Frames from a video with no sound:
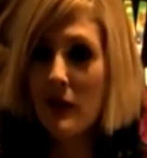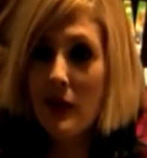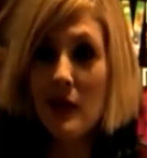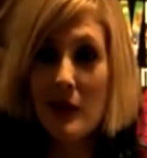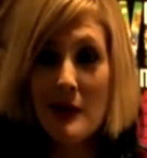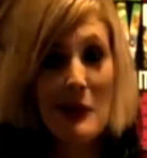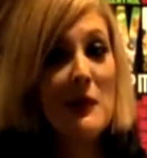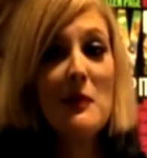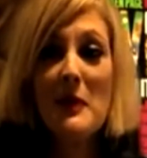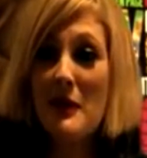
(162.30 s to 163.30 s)
the good
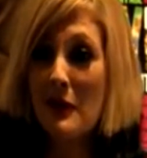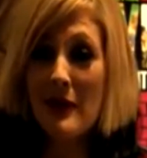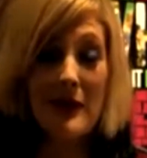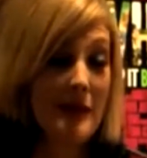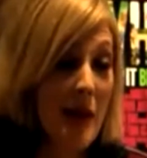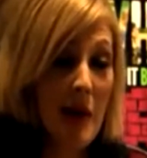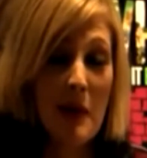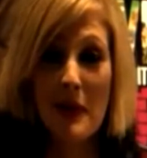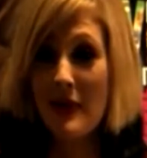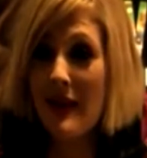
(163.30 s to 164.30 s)
news when you're in a
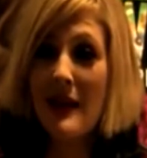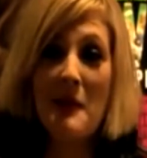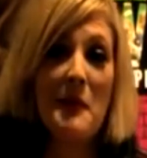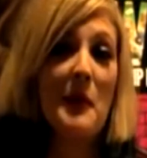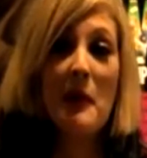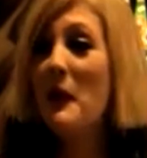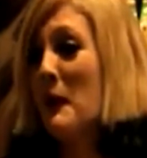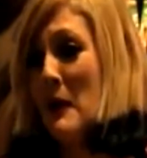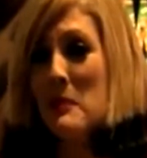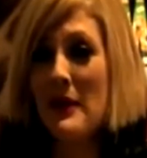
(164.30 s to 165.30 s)
low is that it will
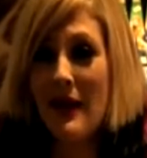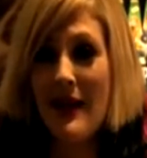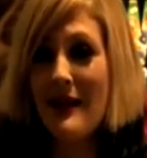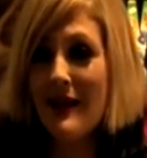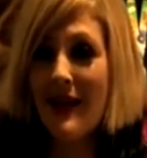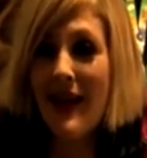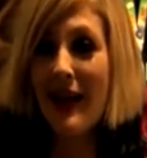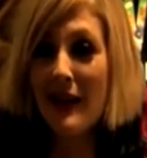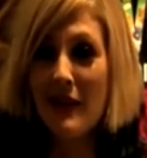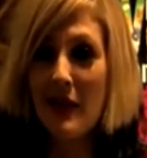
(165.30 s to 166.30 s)
go up again,
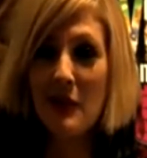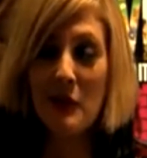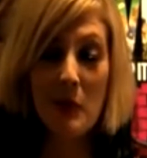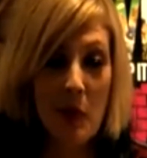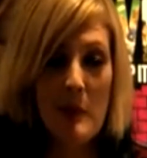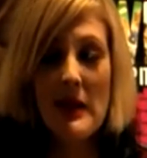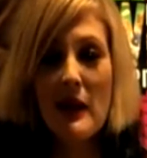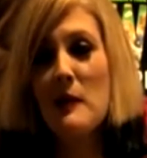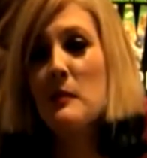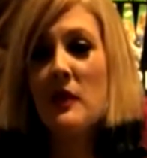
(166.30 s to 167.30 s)
and things will
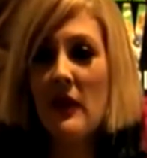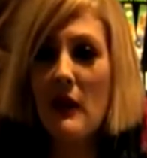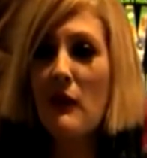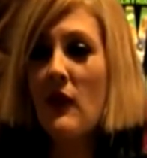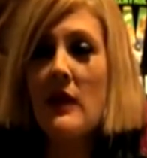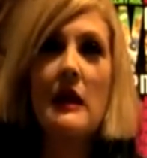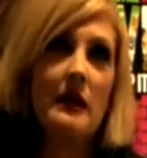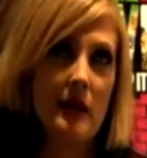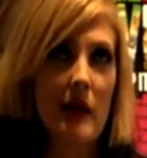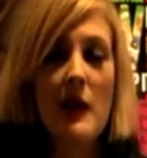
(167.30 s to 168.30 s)
become safe and
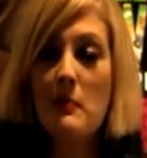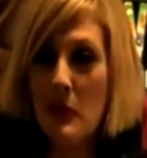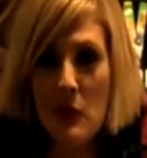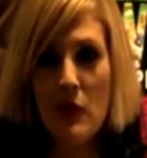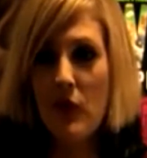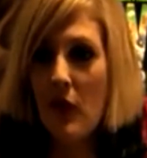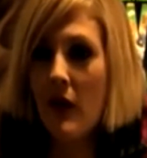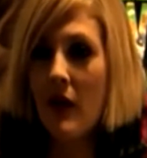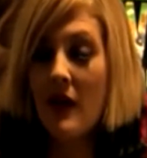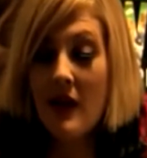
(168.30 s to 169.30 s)
clear and
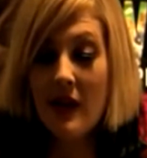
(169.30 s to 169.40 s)
beautiful.